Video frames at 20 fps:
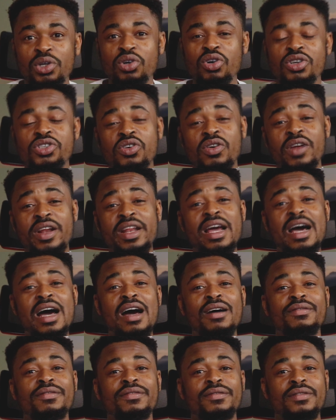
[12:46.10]
Because you already
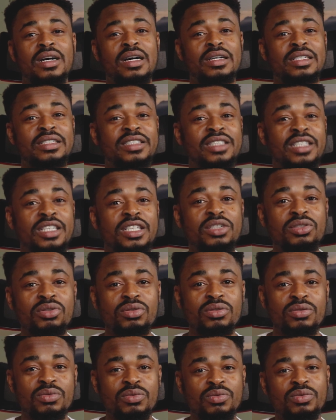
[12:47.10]
have
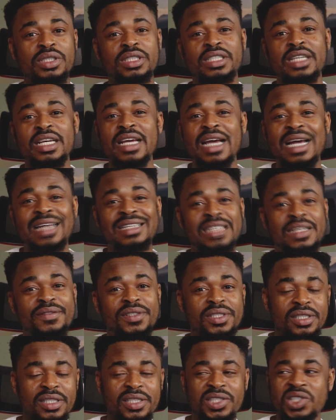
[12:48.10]
skill with AI
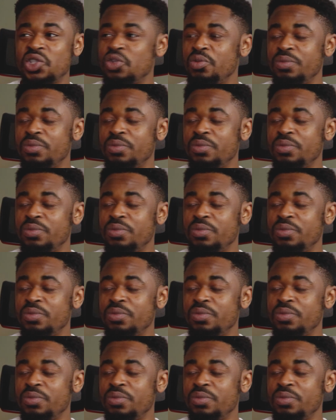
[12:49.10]
services,